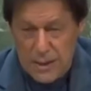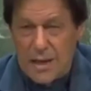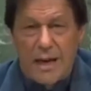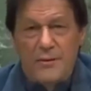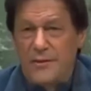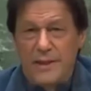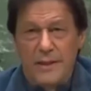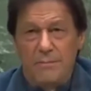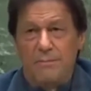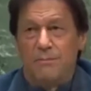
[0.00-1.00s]
I
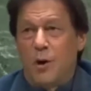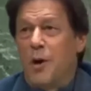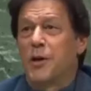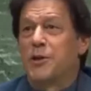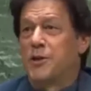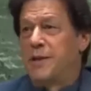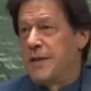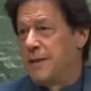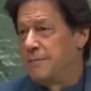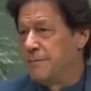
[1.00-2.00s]
feel honored
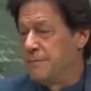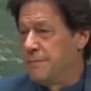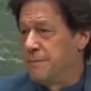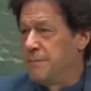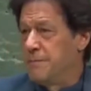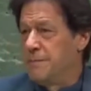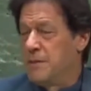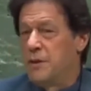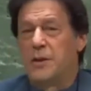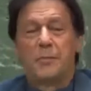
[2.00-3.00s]
today
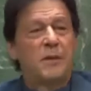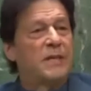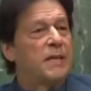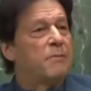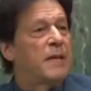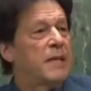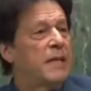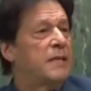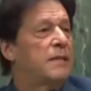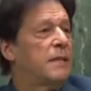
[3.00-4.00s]
to represent my
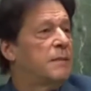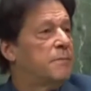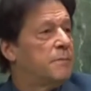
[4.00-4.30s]
country